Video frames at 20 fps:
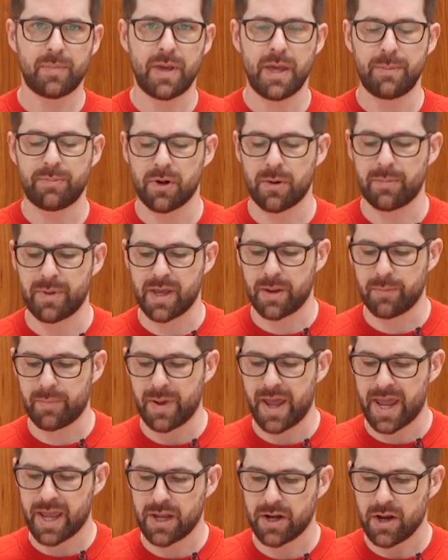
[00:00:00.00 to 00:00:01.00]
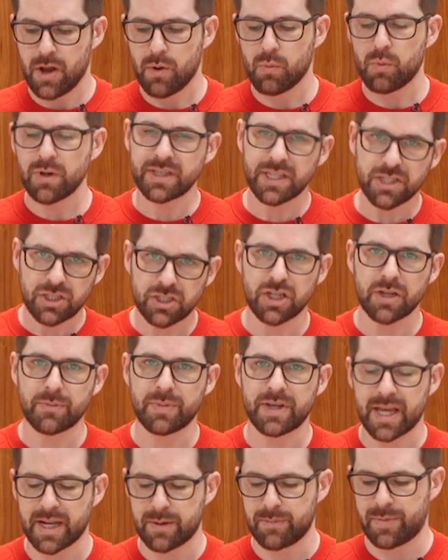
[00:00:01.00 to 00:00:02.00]
People are being paid what they should
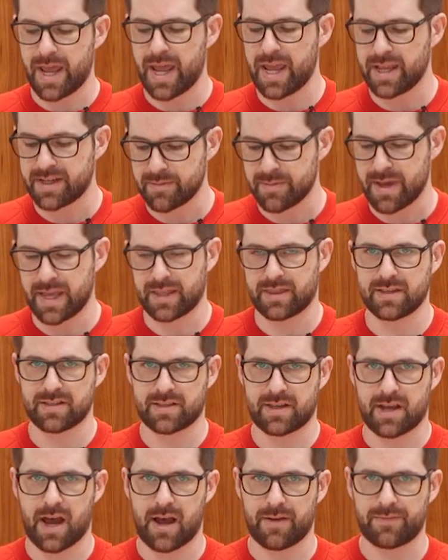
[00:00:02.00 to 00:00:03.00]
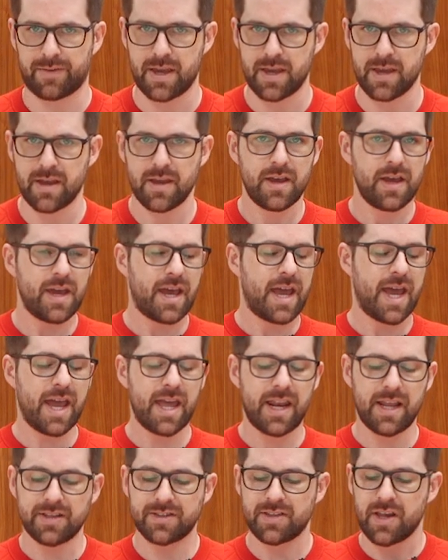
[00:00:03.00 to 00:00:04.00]
be getting paid to make this coffee.
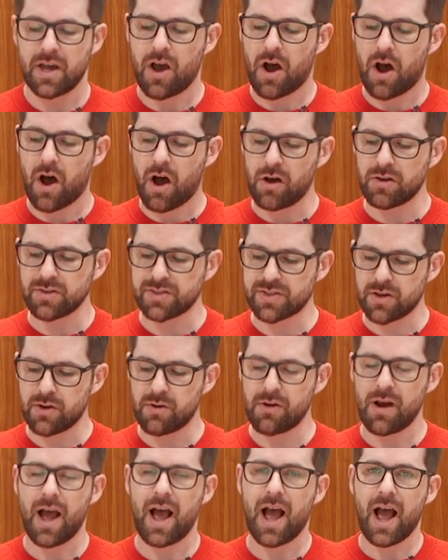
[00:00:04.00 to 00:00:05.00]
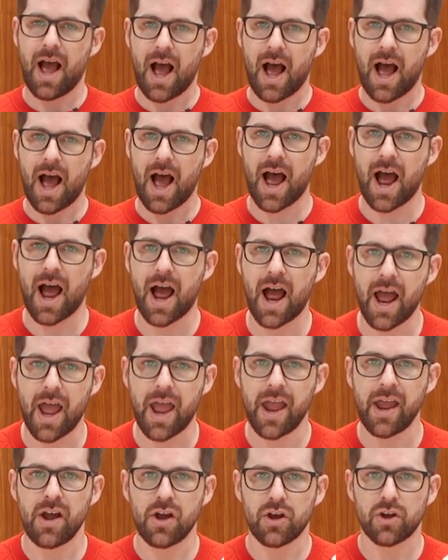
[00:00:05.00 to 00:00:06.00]
It is also
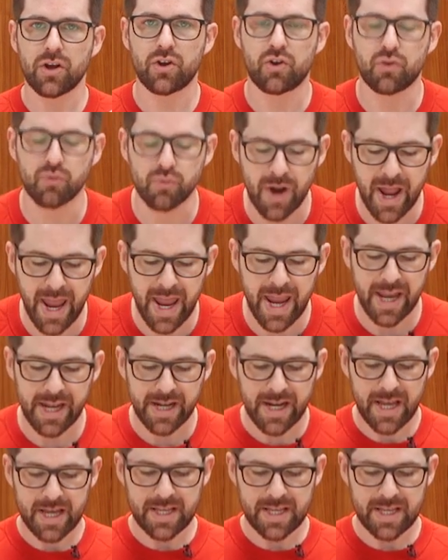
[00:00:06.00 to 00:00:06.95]
high grade